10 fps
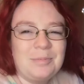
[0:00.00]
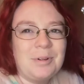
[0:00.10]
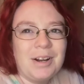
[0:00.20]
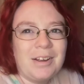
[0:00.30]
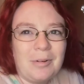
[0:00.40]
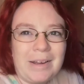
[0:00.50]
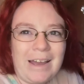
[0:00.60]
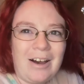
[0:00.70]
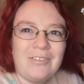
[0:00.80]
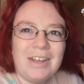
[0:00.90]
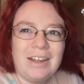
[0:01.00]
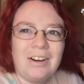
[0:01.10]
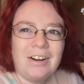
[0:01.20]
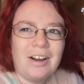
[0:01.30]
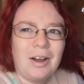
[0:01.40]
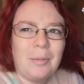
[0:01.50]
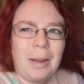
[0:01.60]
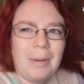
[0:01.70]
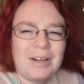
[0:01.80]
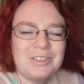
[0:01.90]
Good morning, Rebeka Alvie here.
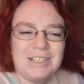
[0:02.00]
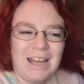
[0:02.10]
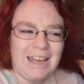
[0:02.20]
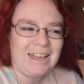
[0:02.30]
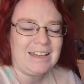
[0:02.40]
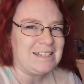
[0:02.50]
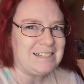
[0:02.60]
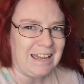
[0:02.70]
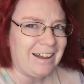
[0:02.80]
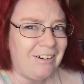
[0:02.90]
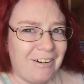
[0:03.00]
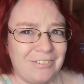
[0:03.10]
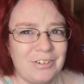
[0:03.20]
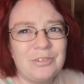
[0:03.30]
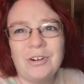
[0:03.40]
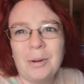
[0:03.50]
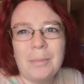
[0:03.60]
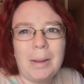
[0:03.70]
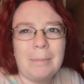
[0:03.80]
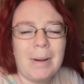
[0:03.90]
I'm actually taking a day off
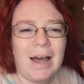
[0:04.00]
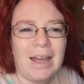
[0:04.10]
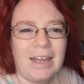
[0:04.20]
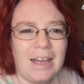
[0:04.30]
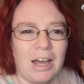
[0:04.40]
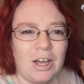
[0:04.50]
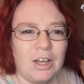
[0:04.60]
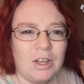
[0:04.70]
from my